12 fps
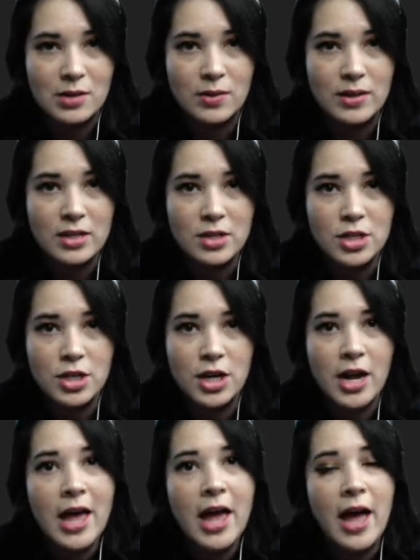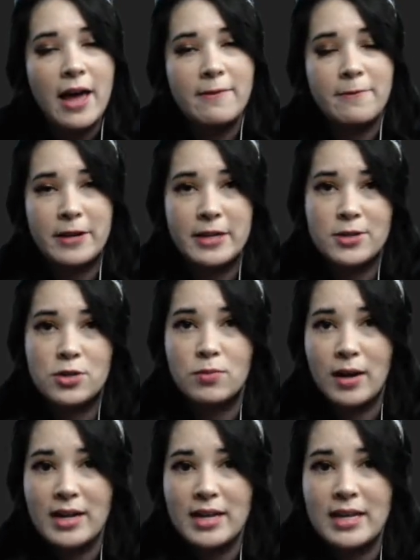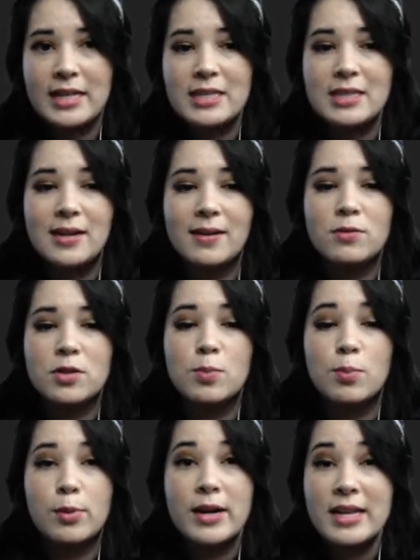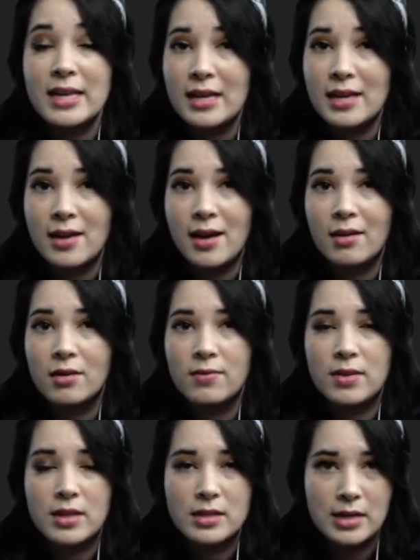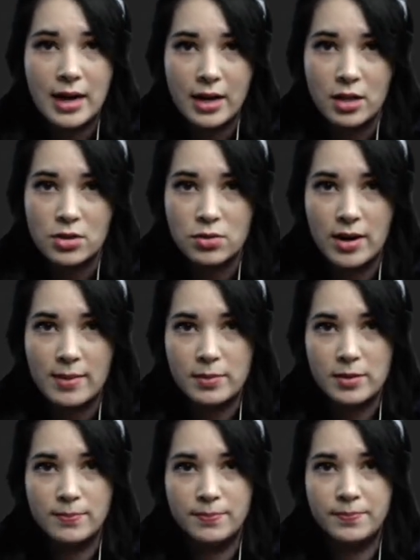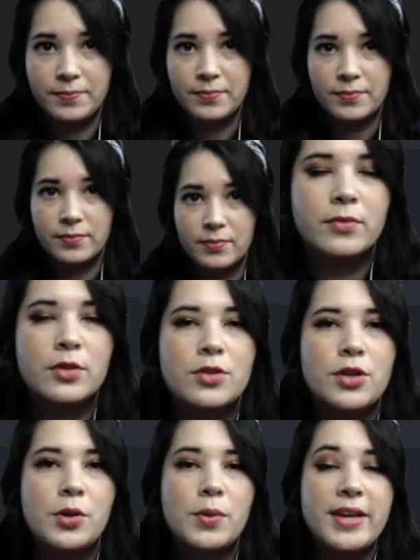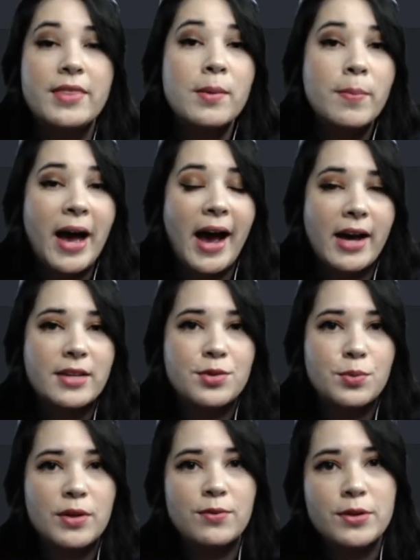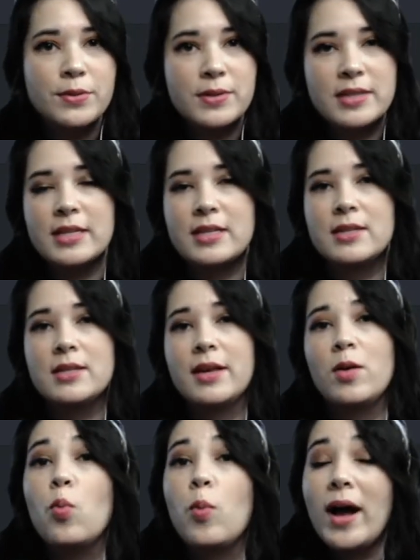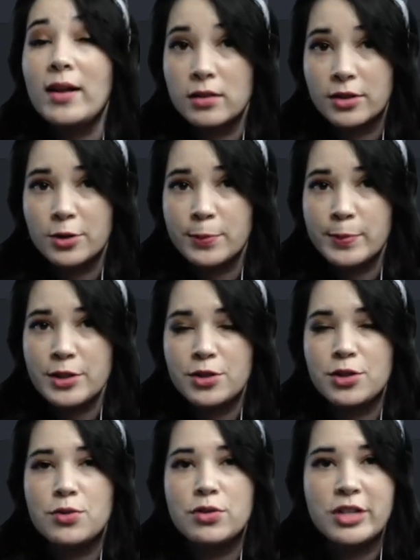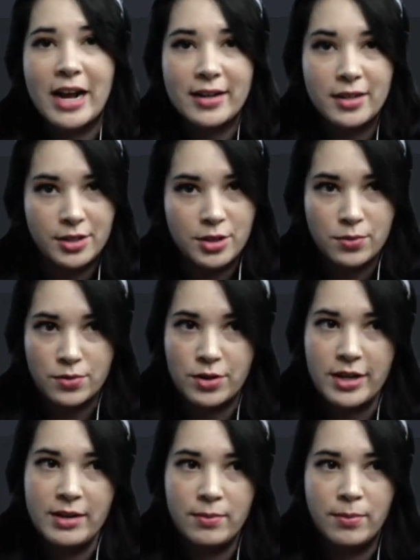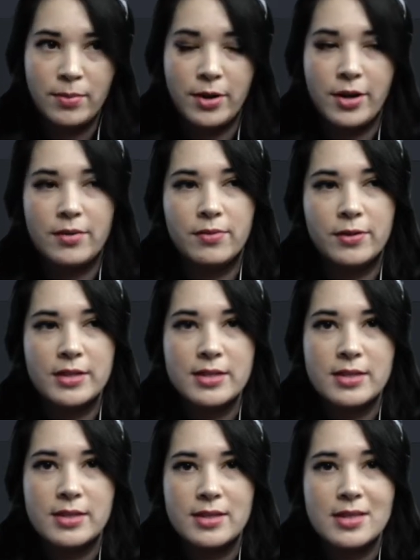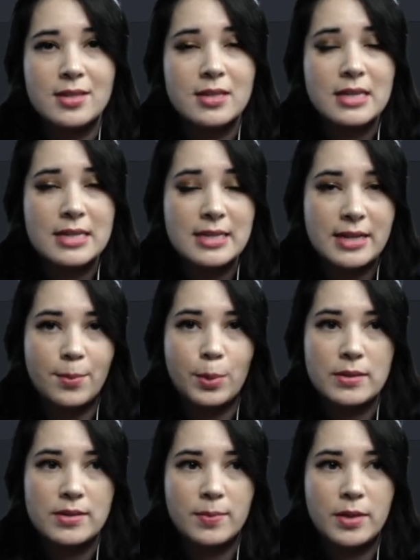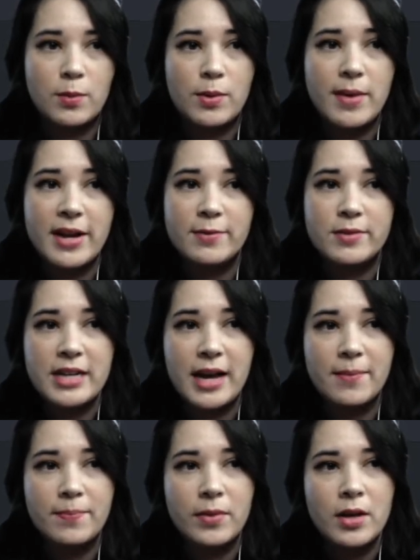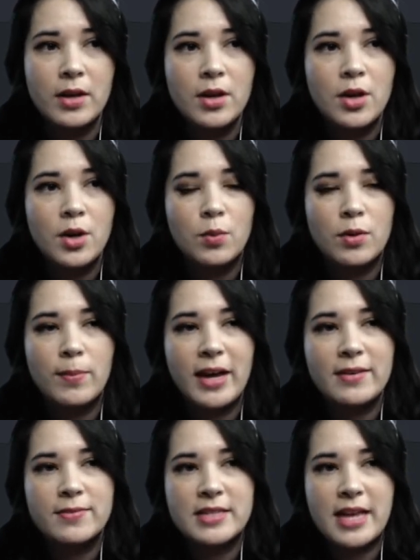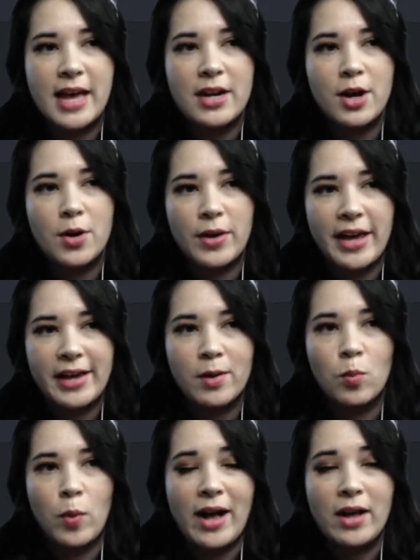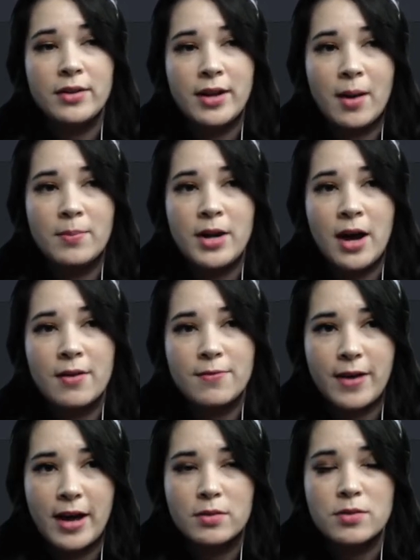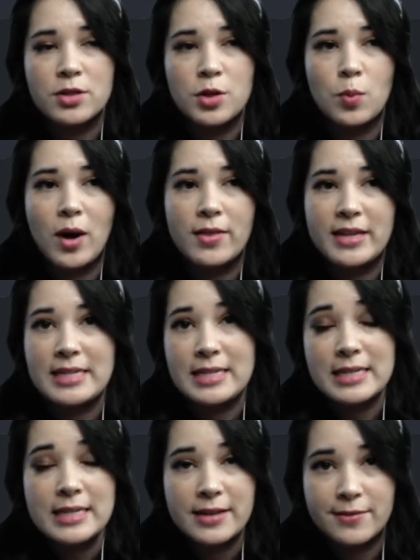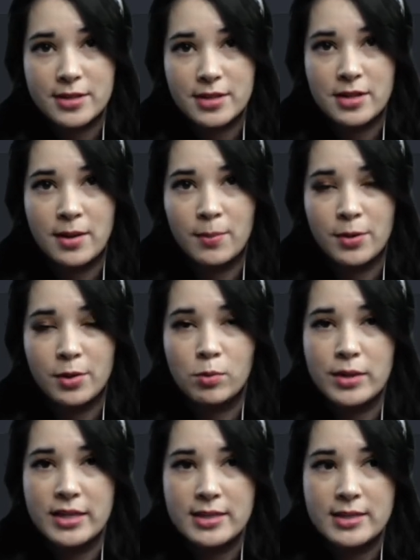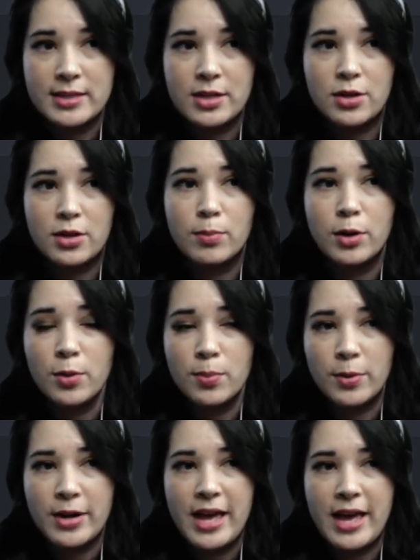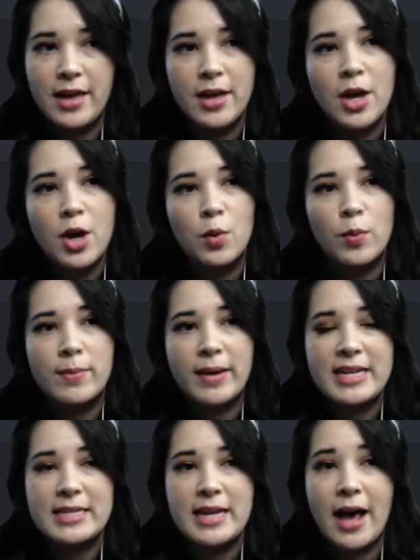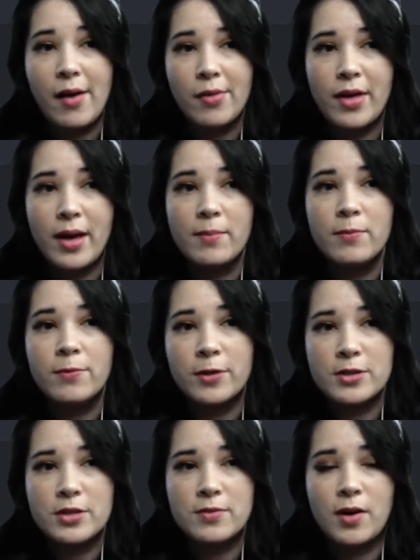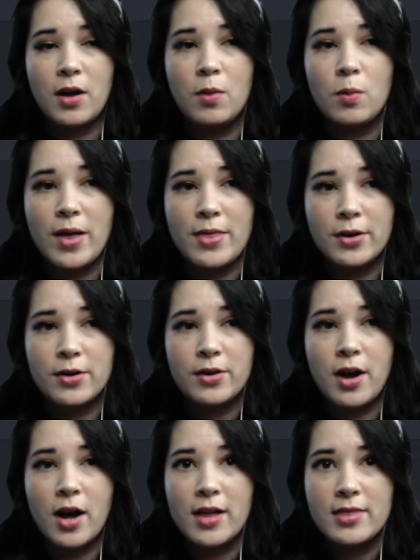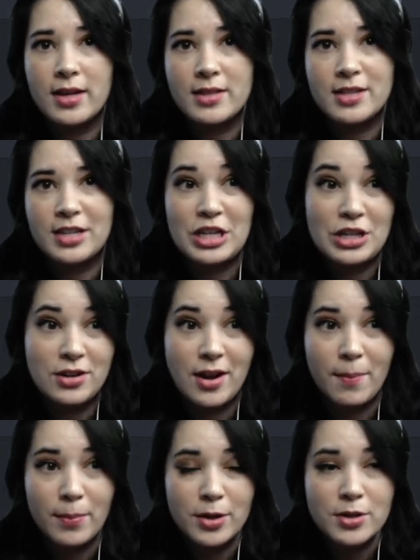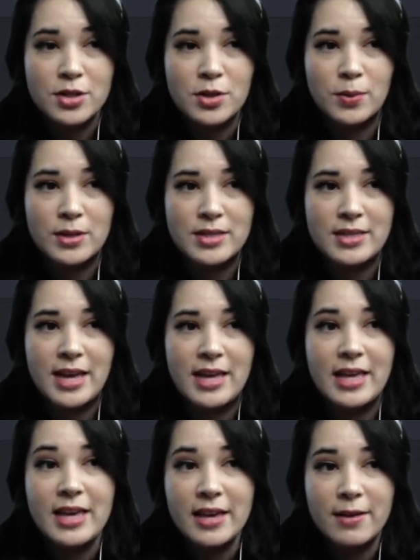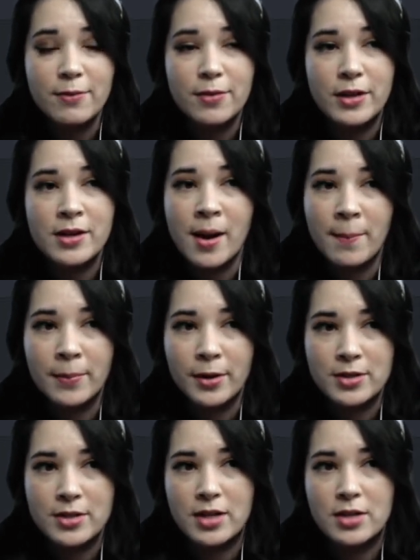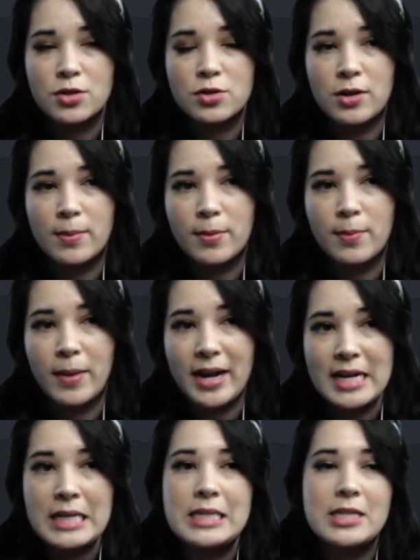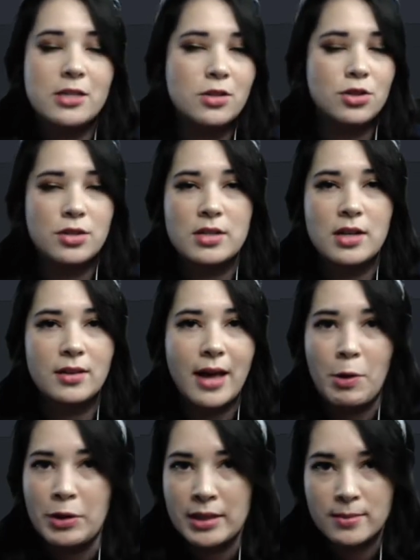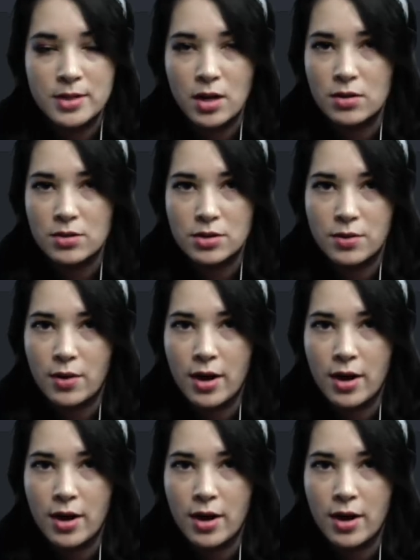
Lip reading: integer, and finished running instead of just breaking out of the entire script. So in the past, we've used things like while loops to check user input. For instance, this is an example of something we might have done. We might have said, okay, while num not found, so while they didn't give us a number that we consider appropriate, we might tell them, first of all, whether or not that's a good number. So we're saying if the number dot strip minus, this is just allowing them to also